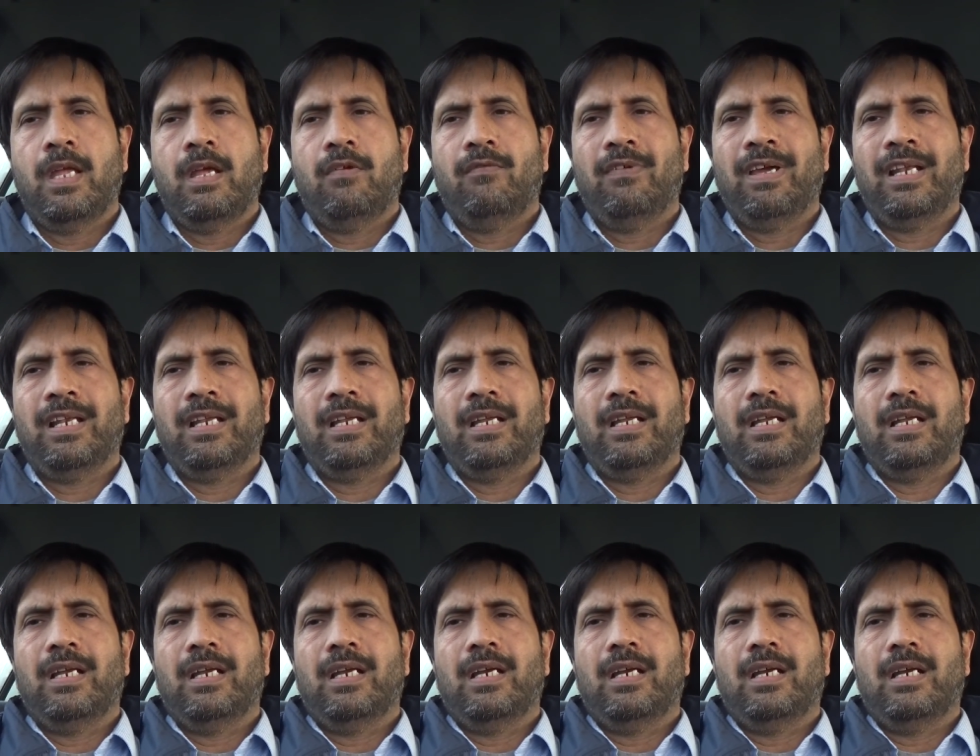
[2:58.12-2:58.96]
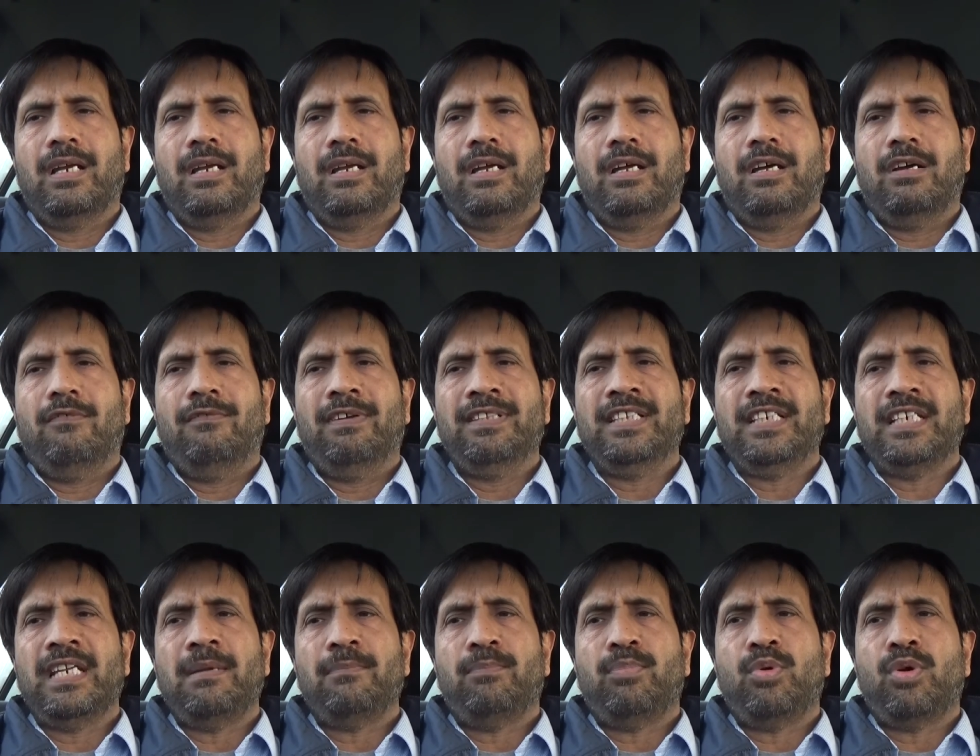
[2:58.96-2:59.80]
Well, when the
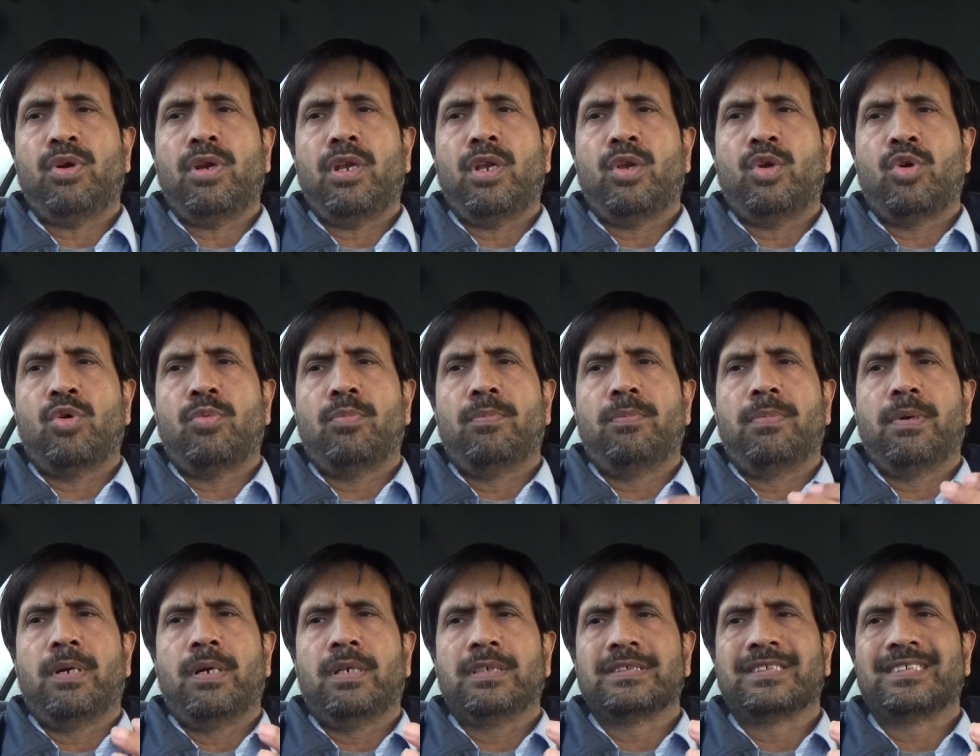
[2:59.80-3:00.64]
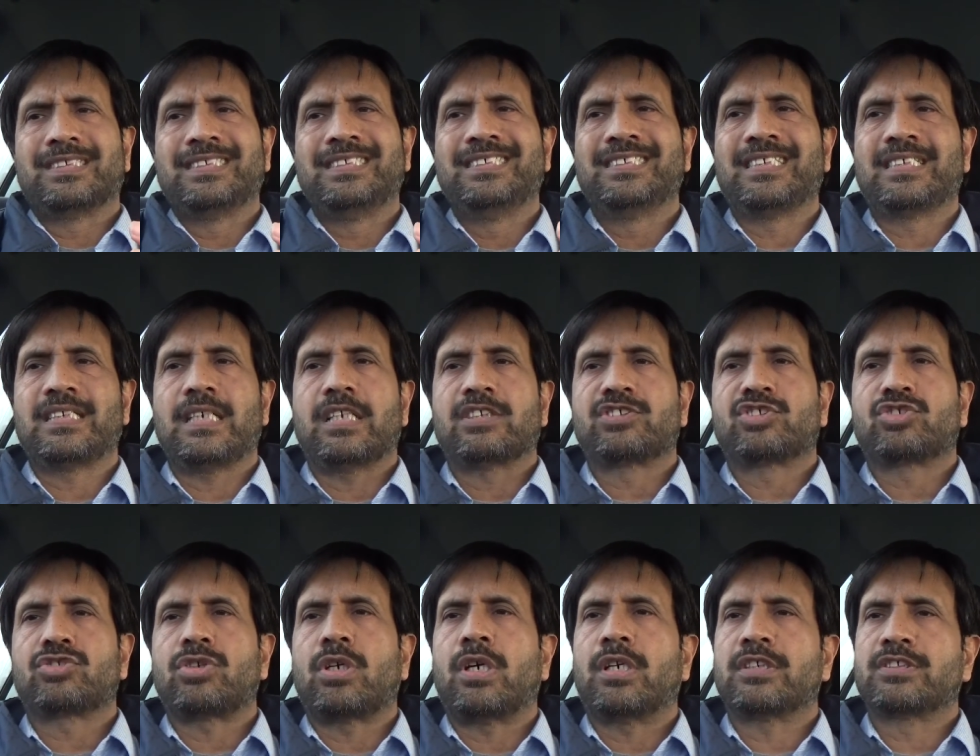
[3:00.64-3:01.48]
temporal lobe uh, seizure
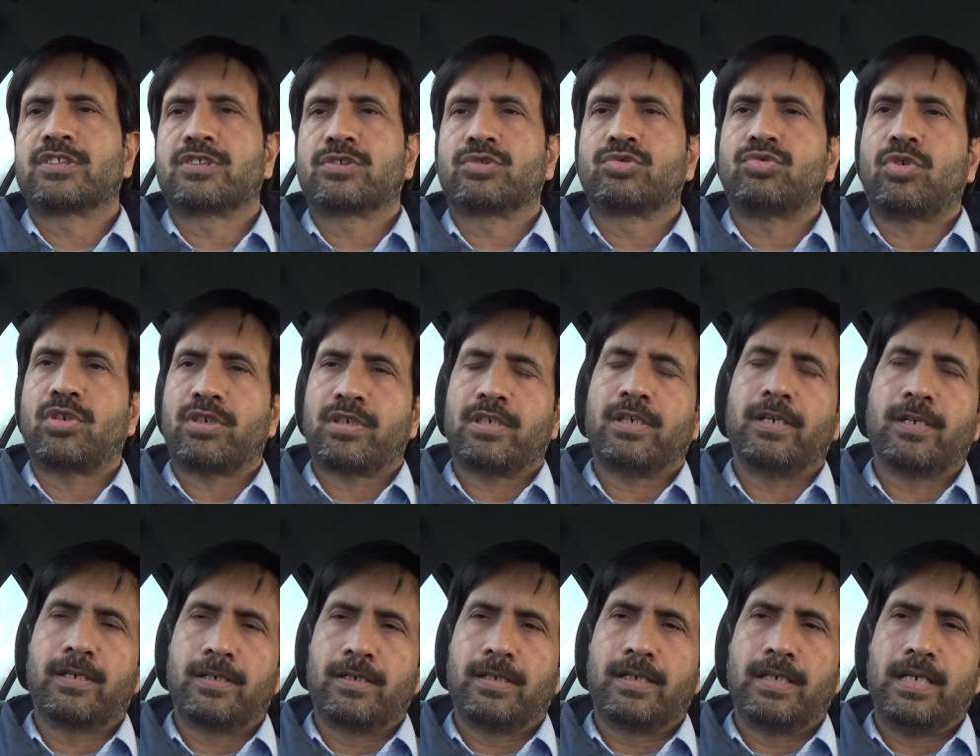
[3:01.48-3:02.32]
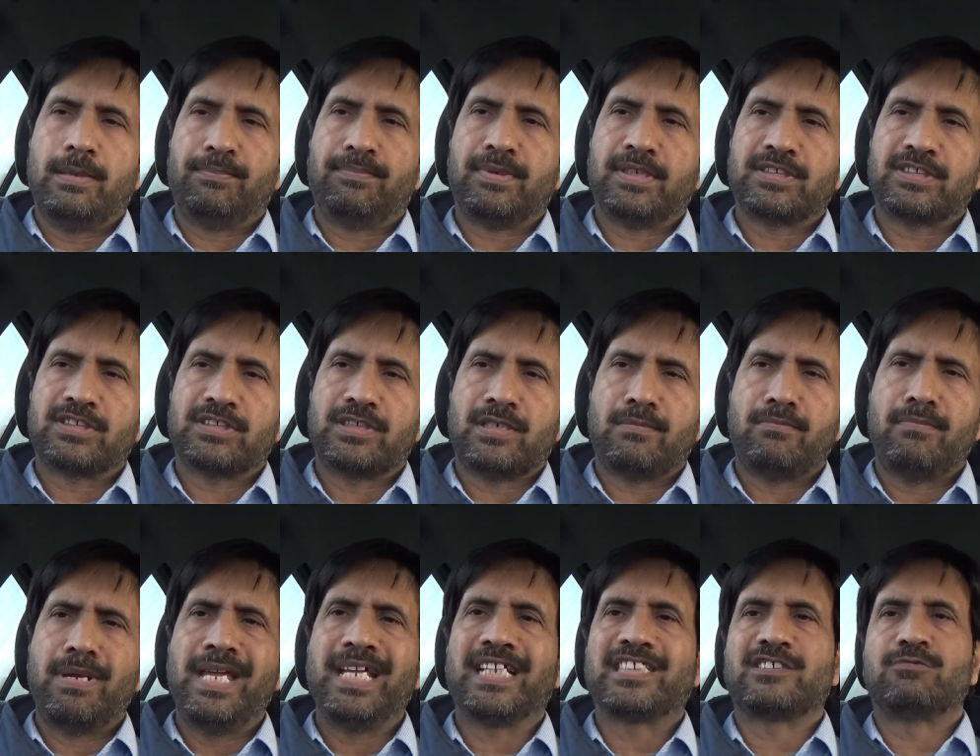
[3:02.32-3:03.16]
starts to occur, a person
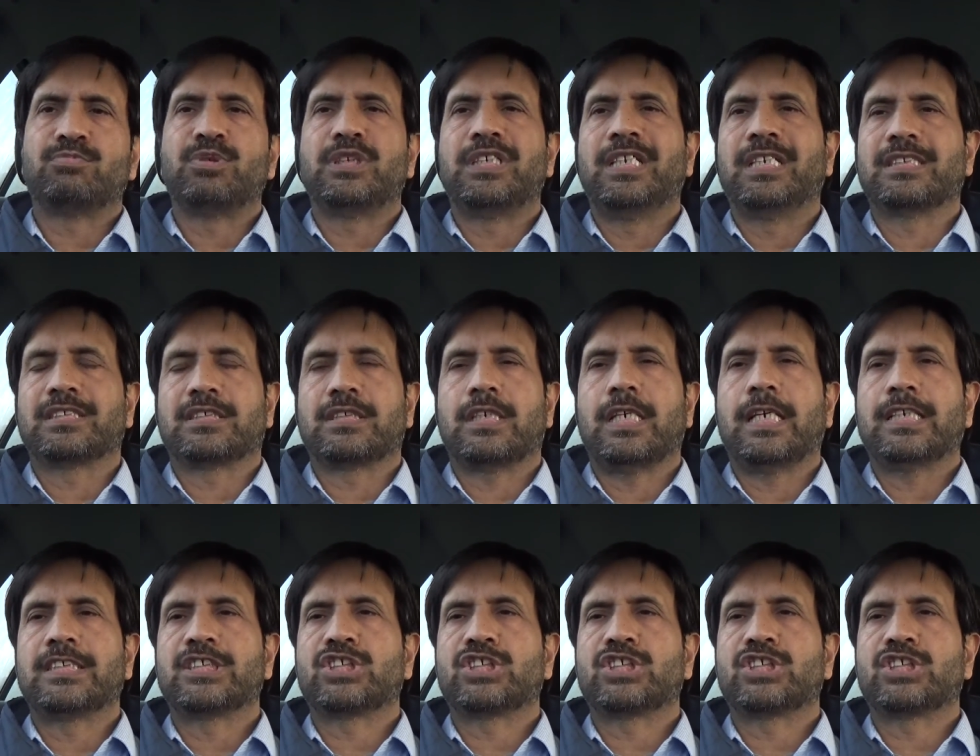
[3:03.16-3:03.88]
may experience like